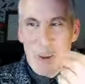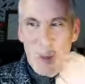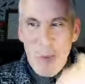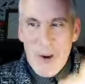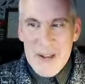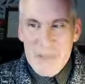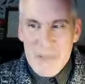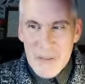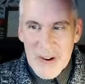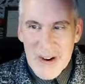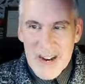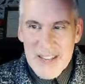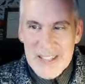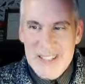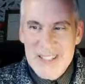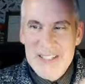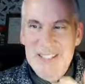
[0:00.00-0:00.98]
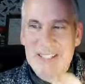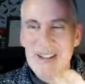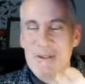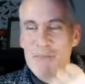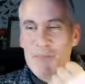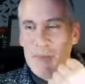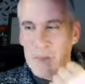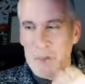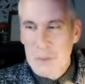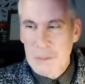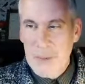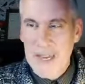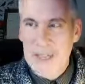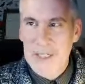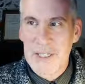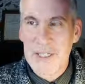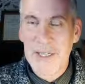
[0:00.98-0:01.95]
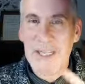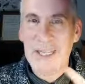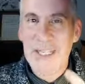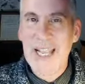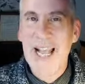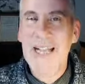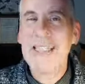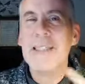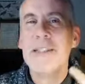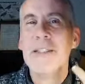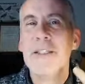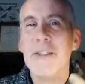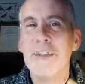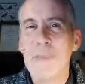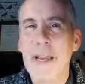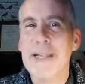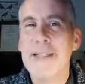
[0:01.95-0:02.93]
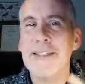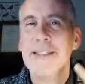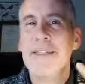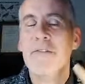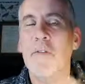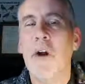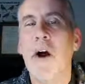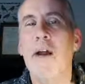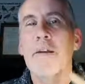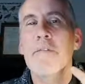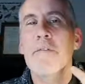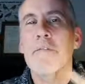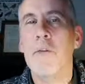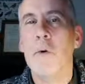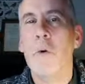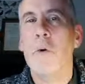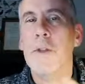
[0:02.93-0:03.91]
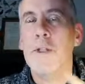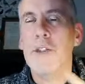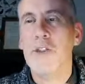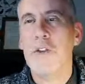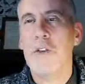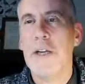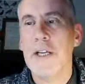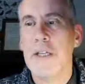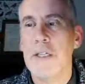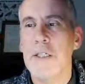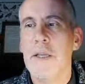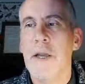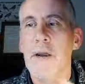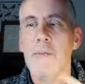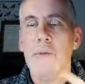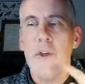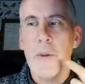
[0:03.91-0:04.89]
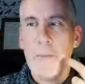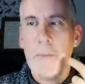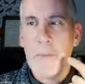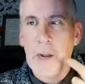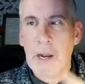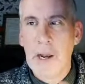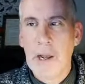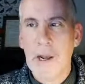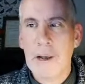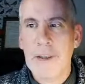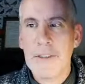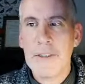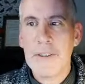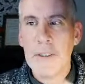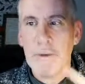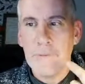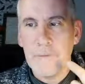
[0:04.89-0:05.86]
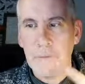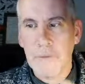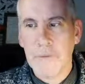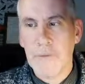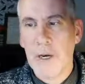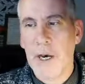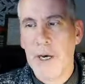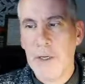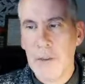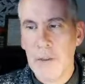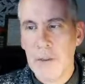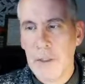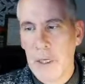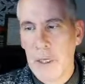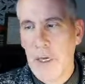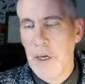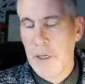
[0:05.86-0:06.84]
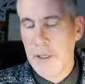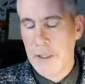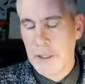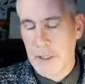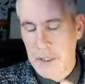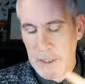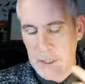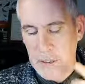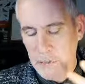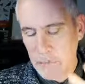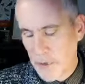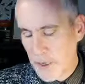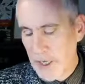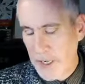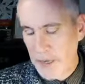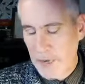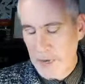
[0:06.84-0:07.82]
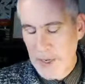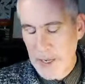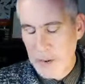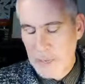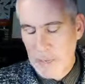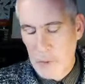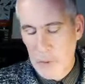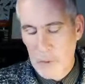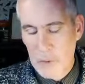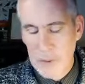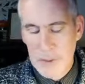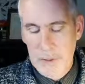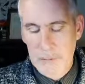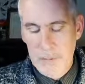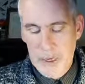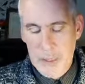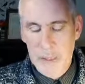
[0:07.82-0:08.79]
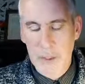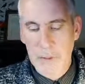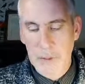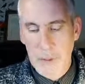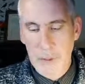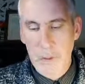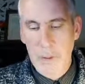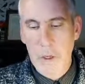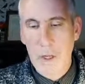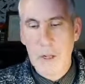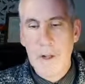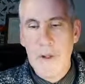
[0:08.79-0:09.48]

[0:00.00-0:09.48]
windbreaks spacing, getting the spacing right for the trees. You plant for final size. This is really really important principle